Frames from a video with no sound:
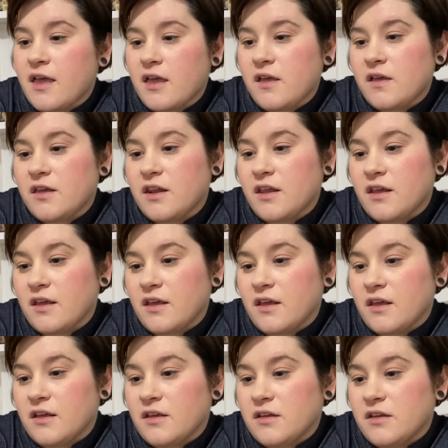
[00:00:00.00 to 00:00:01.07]
It
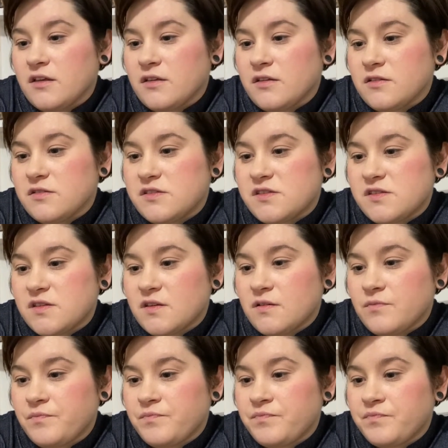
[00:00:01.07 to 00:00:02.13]
is
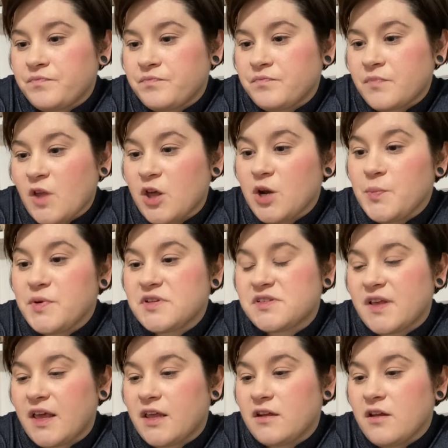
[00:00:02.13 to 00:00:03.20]

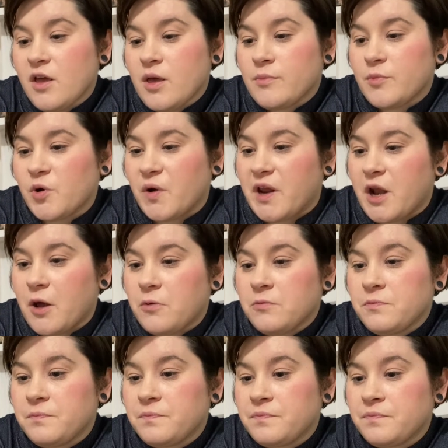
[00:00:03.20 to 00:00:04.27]
100% merino,
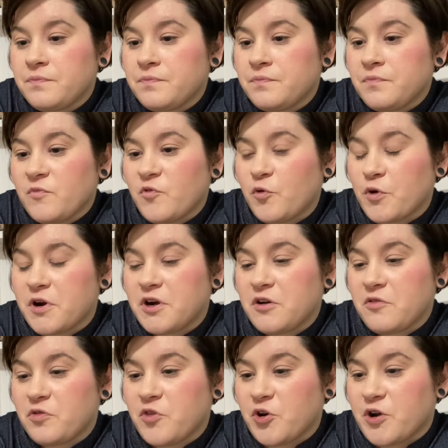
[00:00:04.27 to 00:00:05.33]

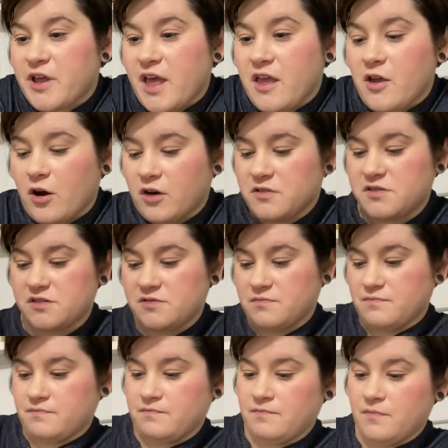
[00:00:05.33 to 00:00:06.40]
438 yards.
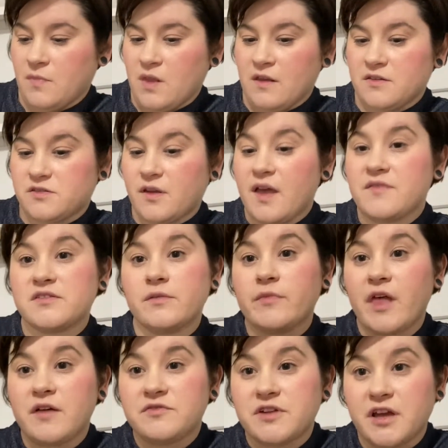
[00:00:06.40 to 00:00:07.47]
So I have some
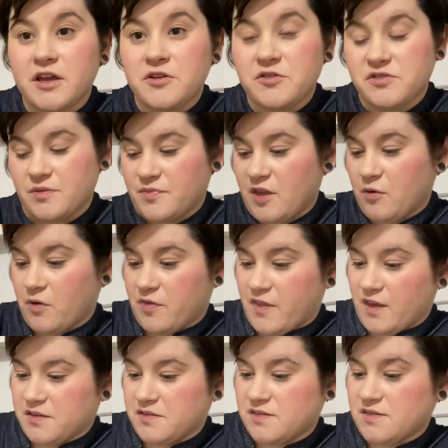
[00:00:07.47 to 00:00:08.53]
left. I can do something with
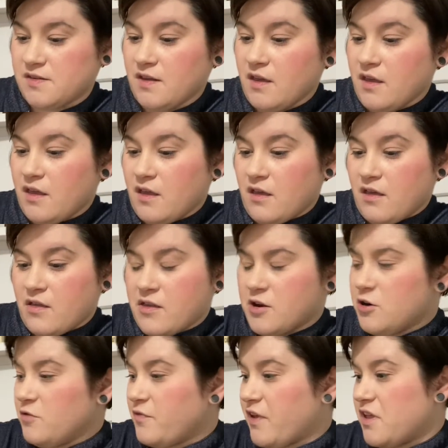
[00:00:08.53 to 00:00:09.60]
this. I
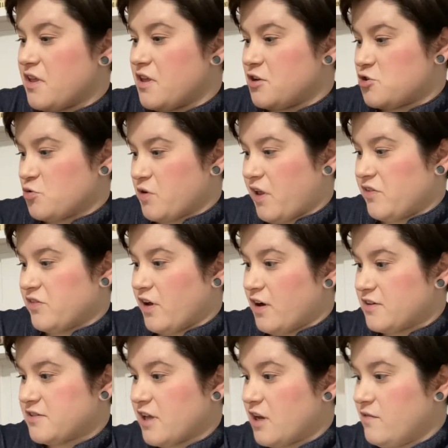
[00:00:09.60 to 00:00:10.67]
don't know if I can get shorty
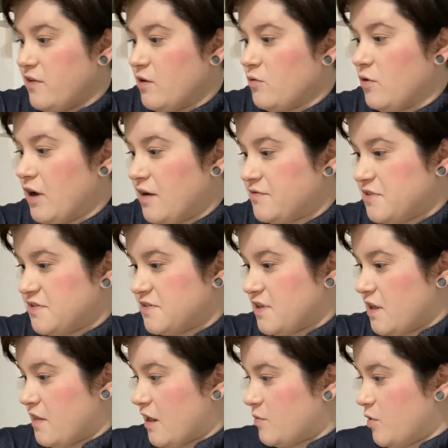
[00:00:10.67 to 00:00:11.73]
socks out of it. We'll have to see.
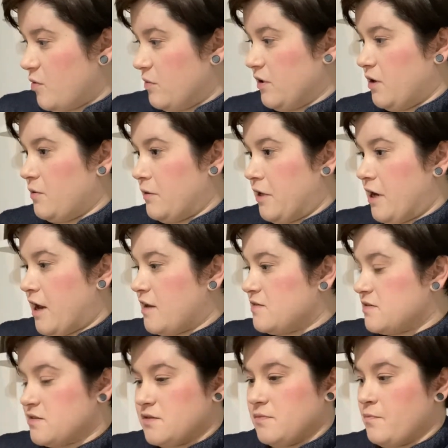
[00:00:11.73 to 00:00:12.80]
That'd be really, really
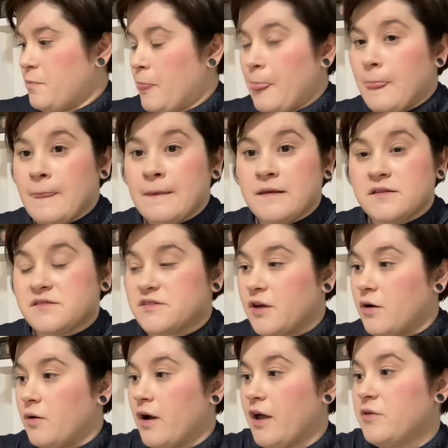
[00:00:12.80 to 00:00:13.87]
nice.
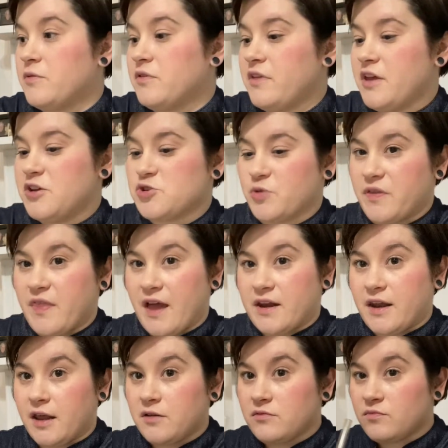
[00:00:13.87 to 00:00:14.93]
So I really enjoyed that knit.